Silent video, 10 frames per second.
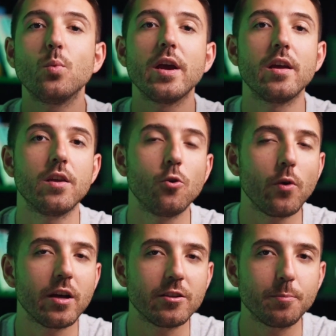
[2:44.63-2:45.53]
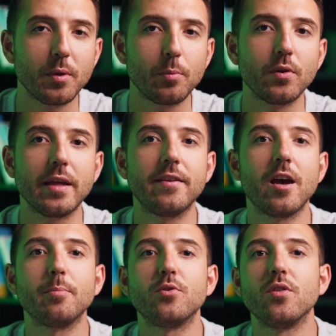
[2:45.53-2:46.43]
way, you help people
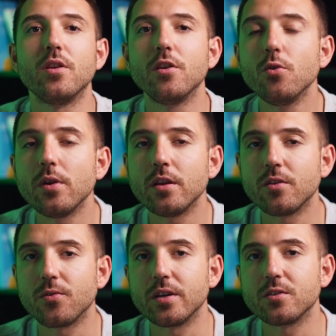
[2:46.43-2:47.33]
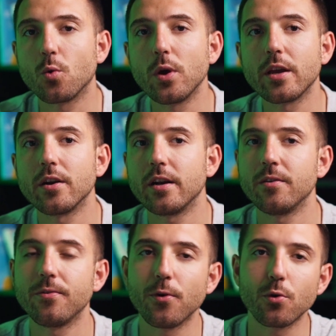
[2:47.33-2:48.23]
adapt to the new interface quicker and
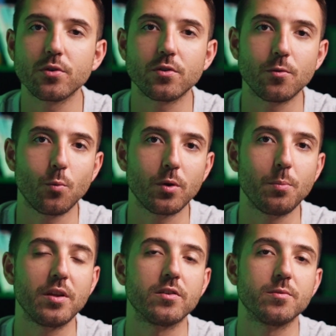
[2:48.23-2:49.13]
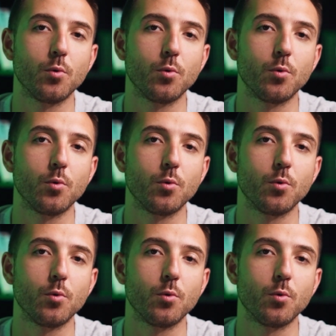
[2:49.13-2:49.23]
focus on what matters